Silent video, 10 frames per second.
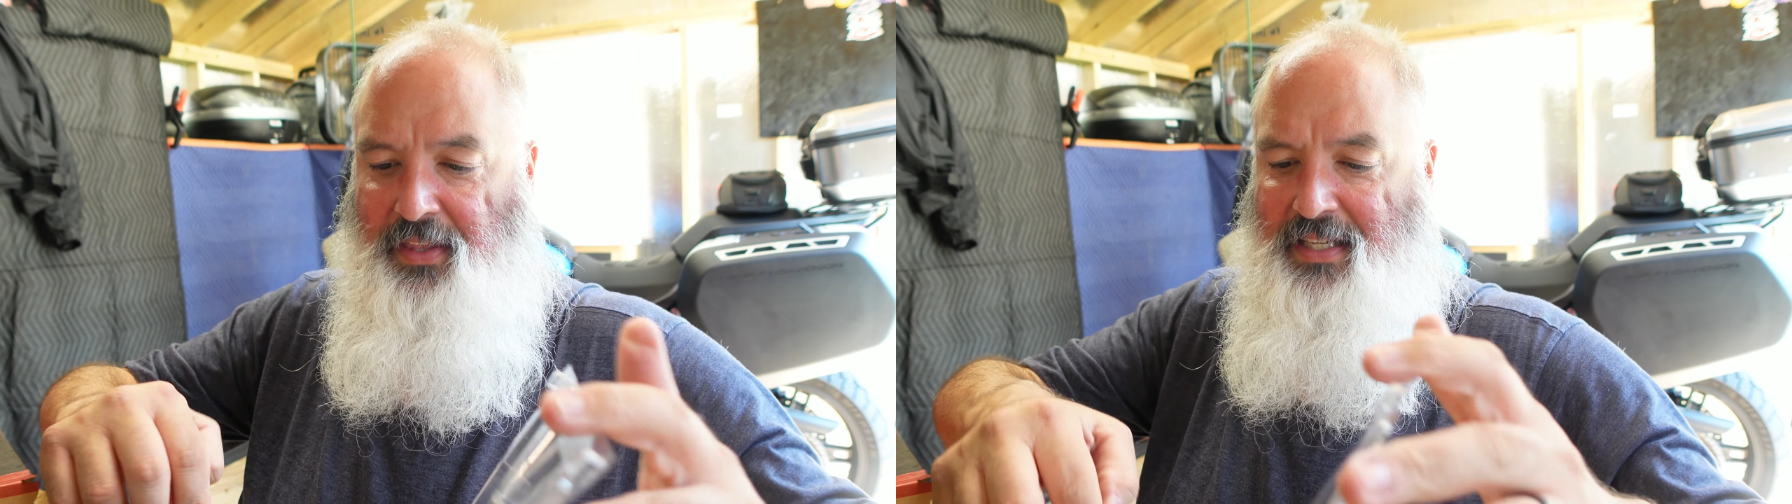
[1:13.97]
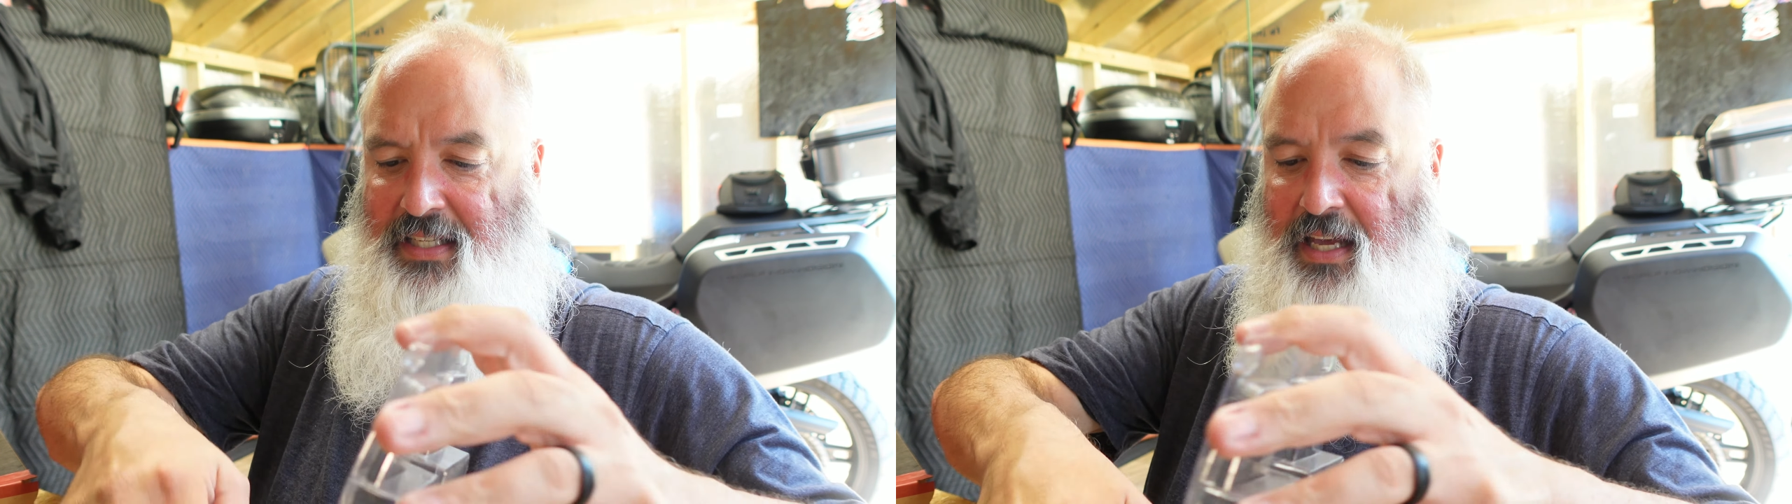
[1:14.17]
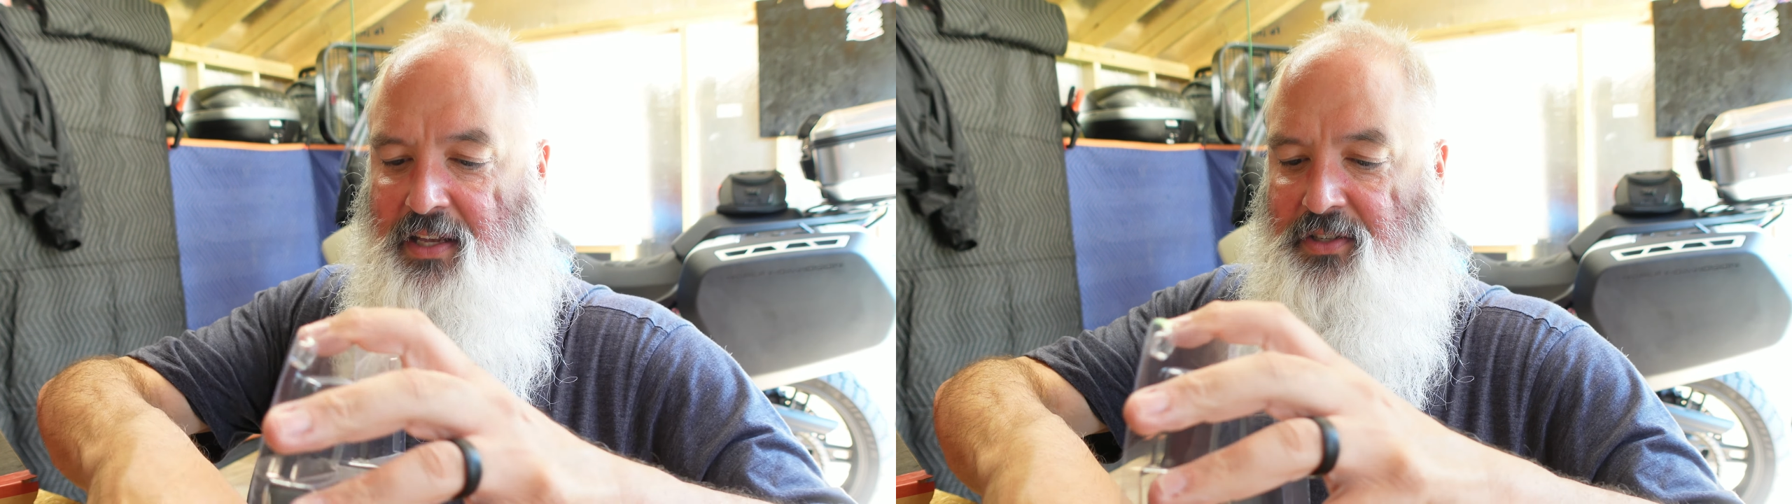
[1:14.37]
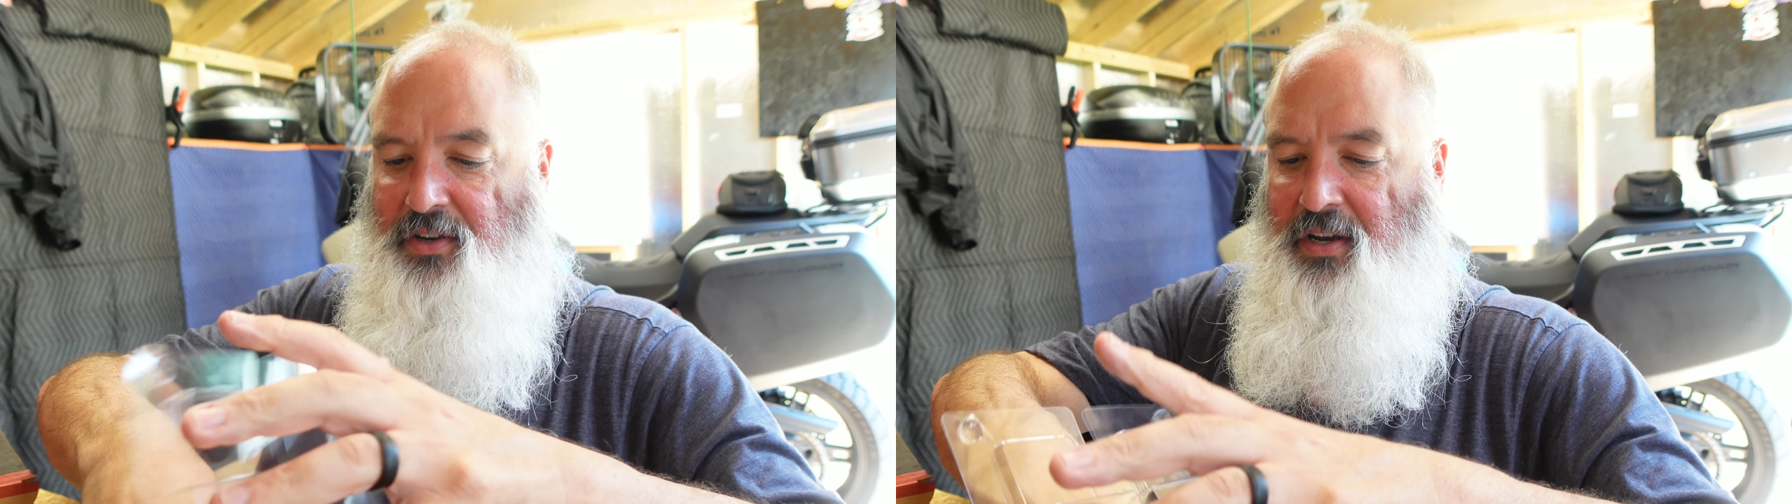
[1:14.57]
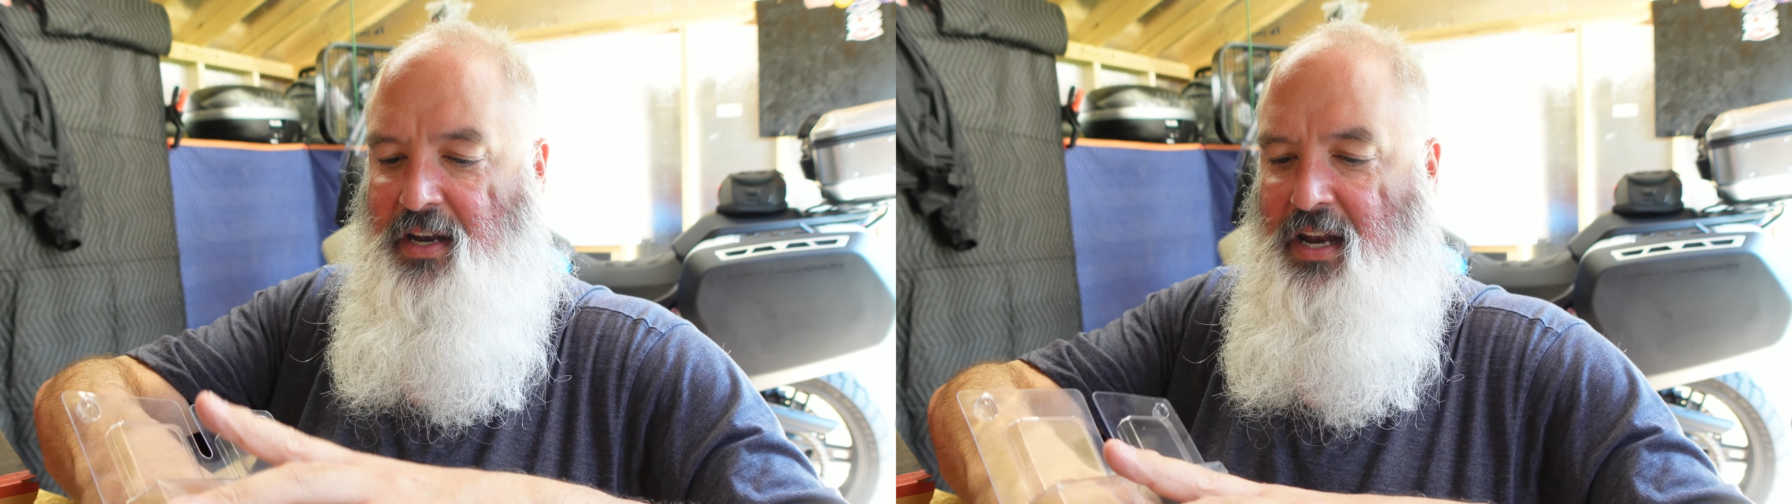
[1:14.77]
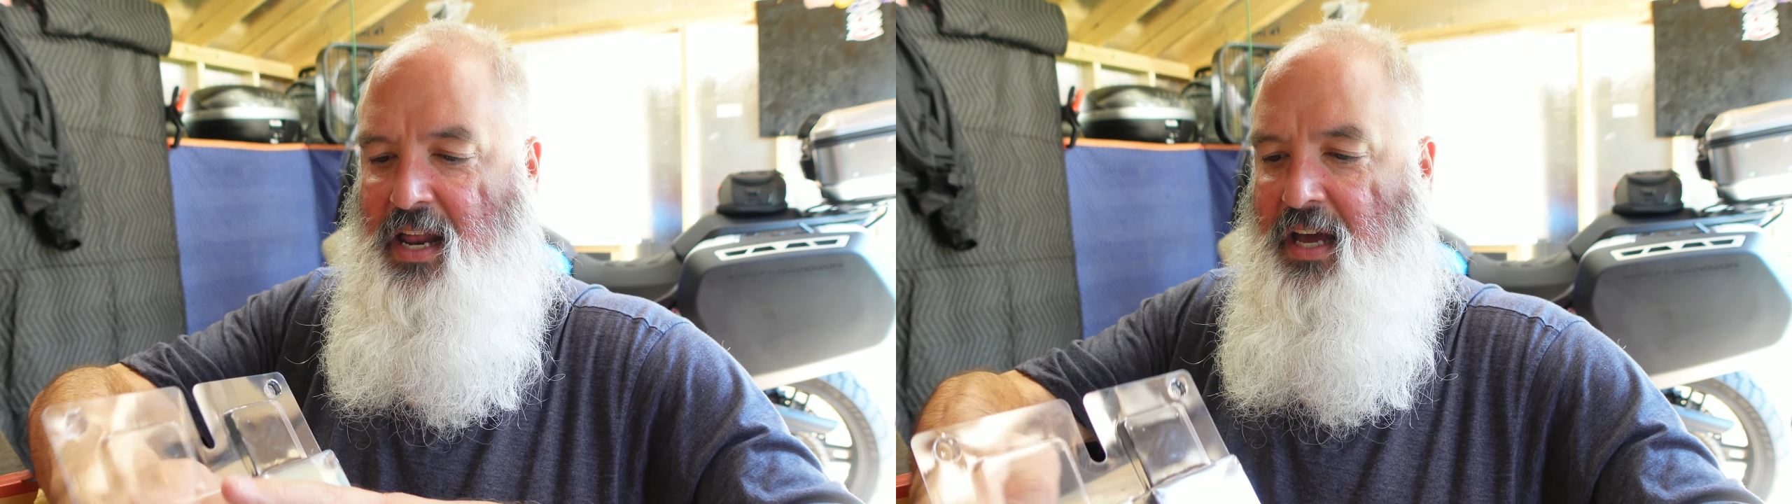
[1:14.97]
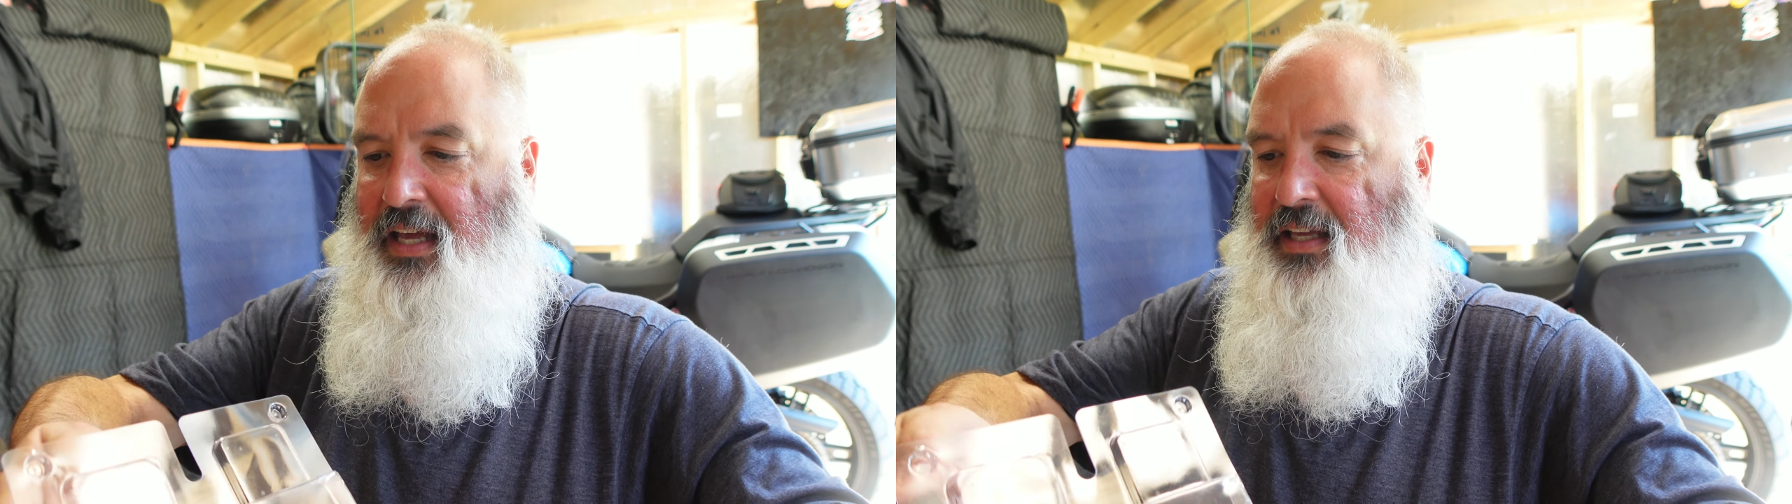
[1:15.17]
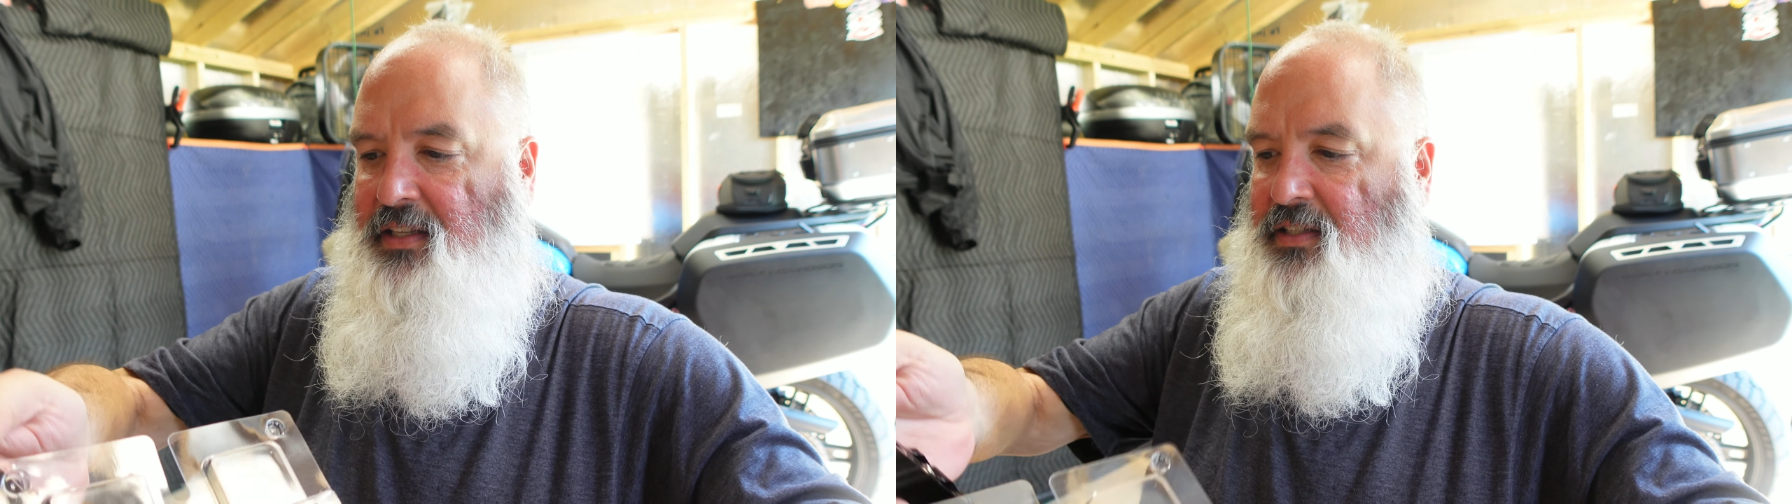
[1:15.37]
these guys are
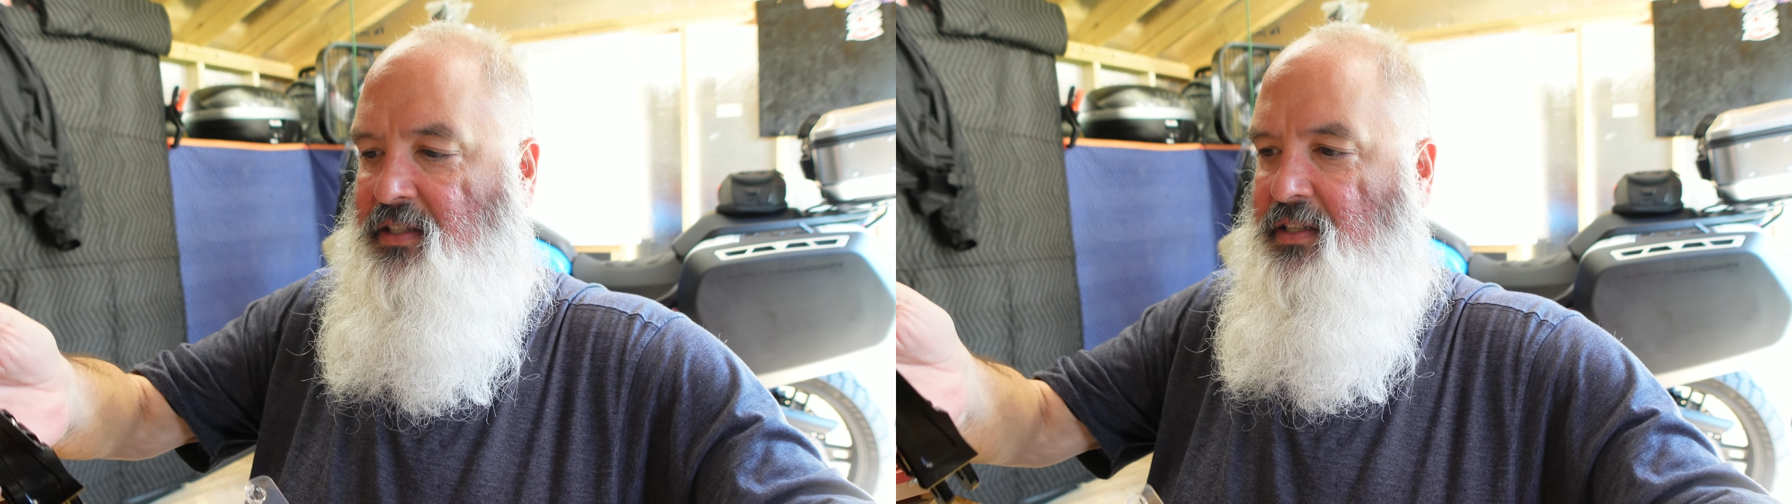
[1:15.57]
nice.